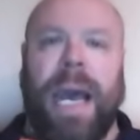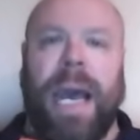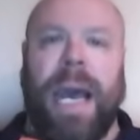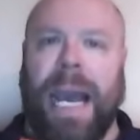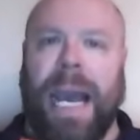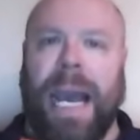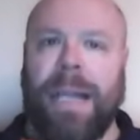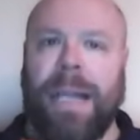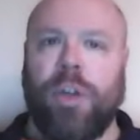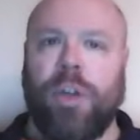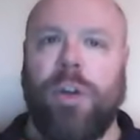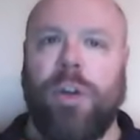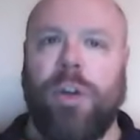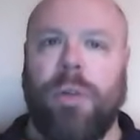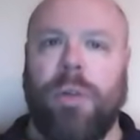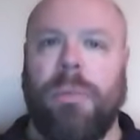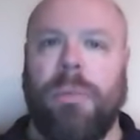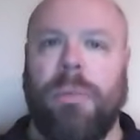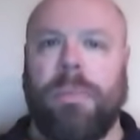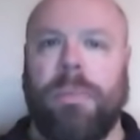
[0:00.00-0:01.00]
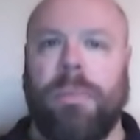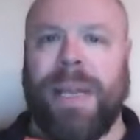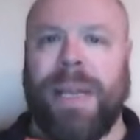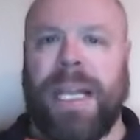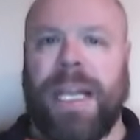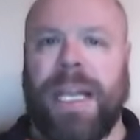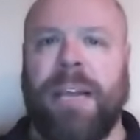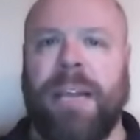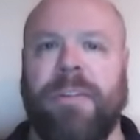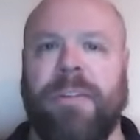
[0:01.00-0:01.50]
I do
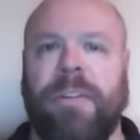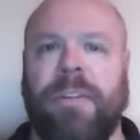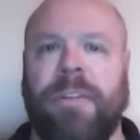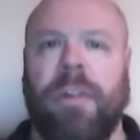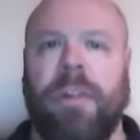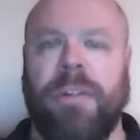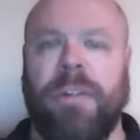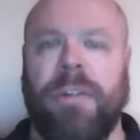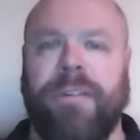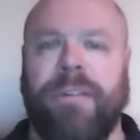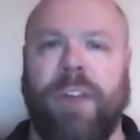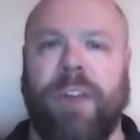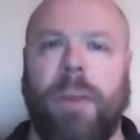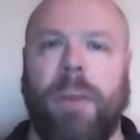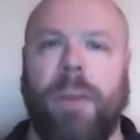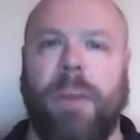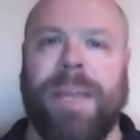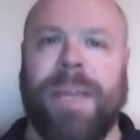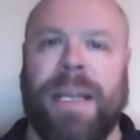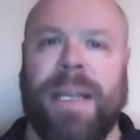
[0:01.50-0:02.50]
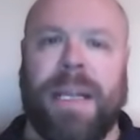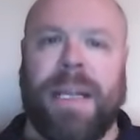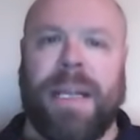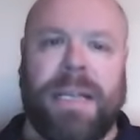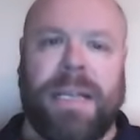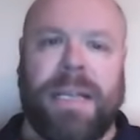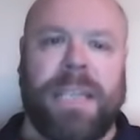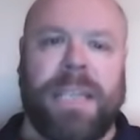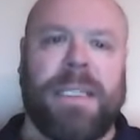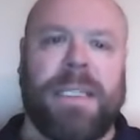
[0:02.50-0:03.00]
believe firmly
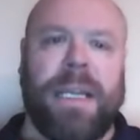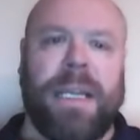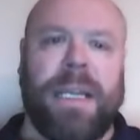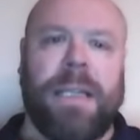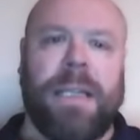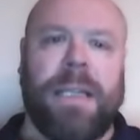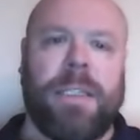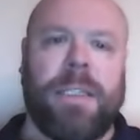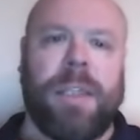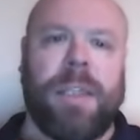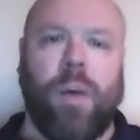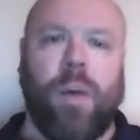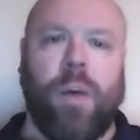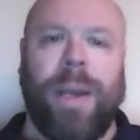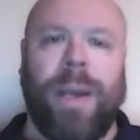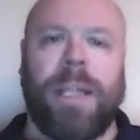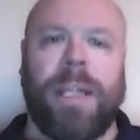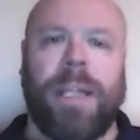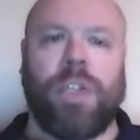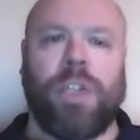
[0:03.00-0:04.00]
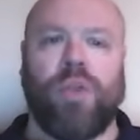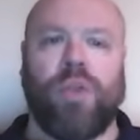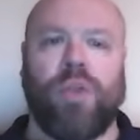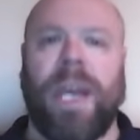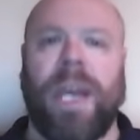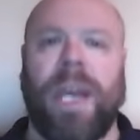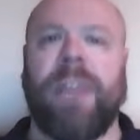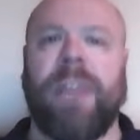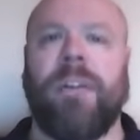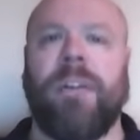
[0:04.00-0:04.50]
that this is quite a
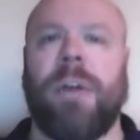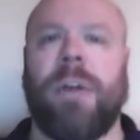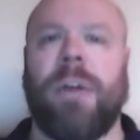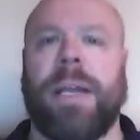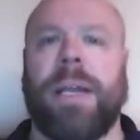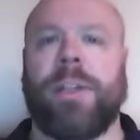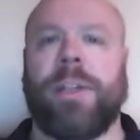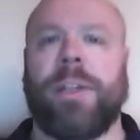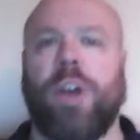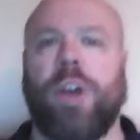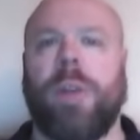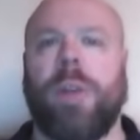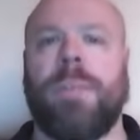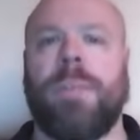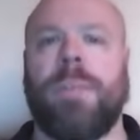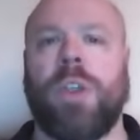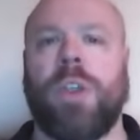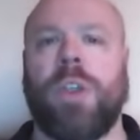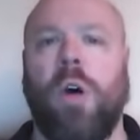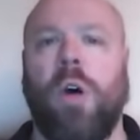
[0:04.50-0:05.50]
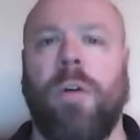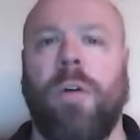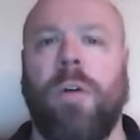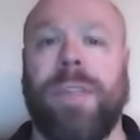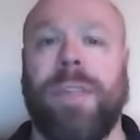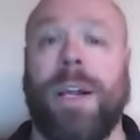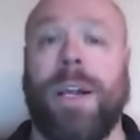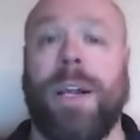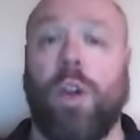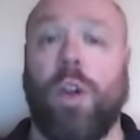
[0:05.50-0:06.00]
driver in terms of
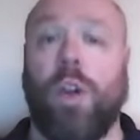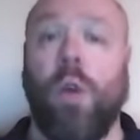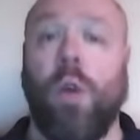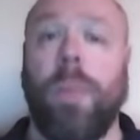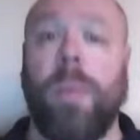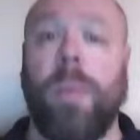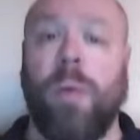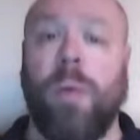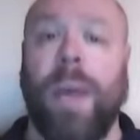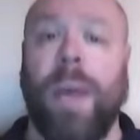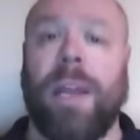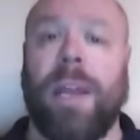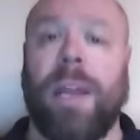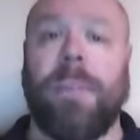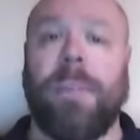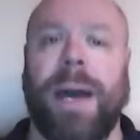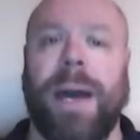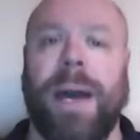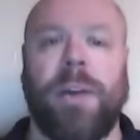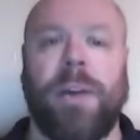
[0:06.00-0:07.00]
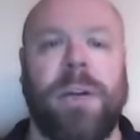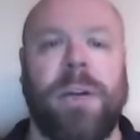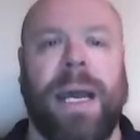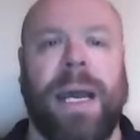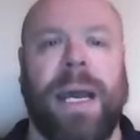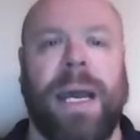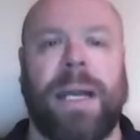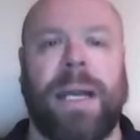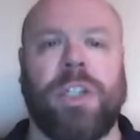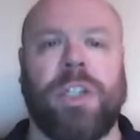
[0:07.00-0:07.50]
the global weather pattern,
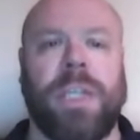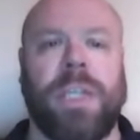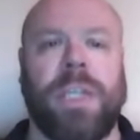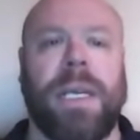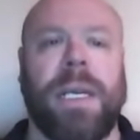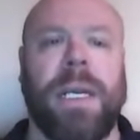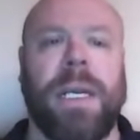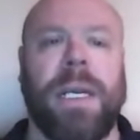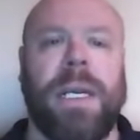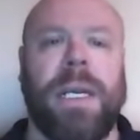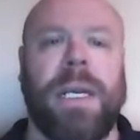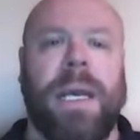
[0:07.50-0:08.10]
actually.